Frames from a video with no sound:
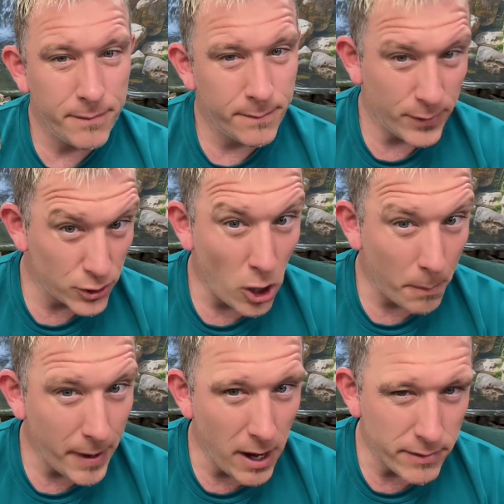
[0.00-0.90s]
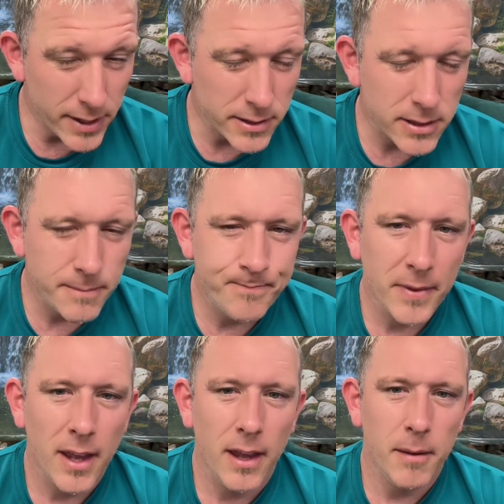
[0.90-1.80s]
for short periods,
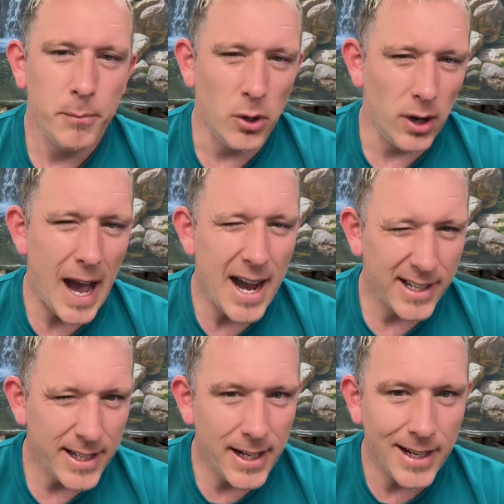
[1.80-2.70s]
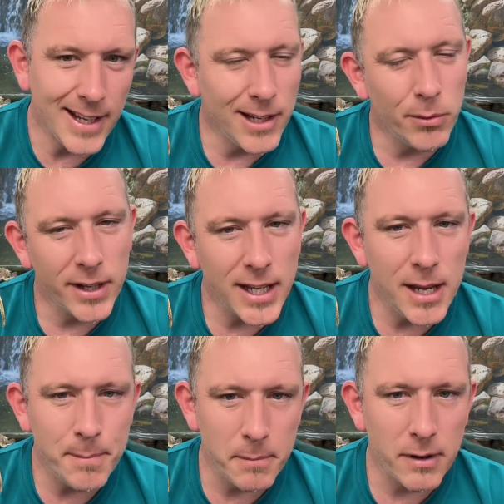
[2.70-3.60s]
but ideally you want to keep
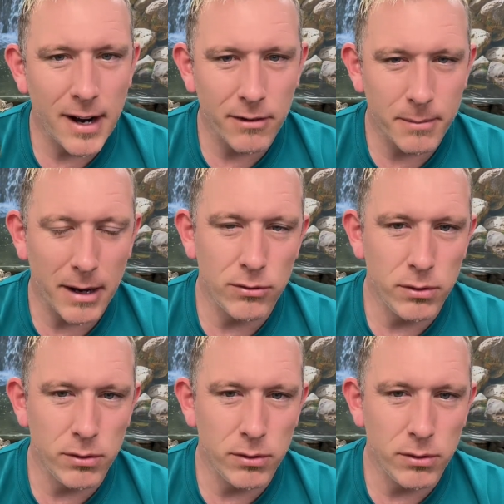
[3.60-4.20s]
them around about room